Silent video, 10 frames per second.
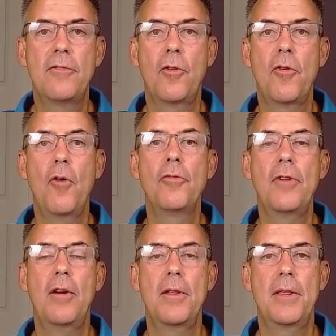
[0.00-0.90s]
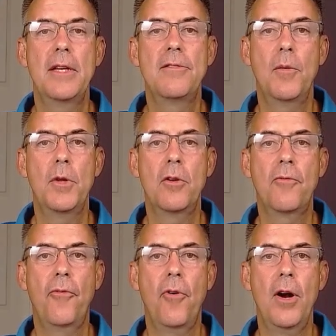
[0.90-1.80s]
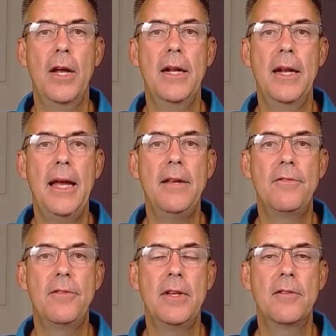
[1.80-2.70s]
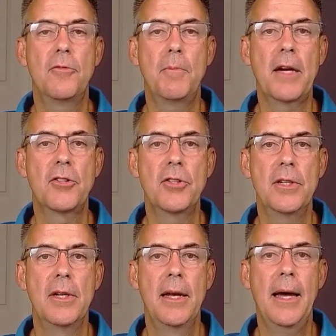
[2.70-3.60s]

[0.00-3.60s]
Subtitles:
those are the things that we look for in an AC inspection. I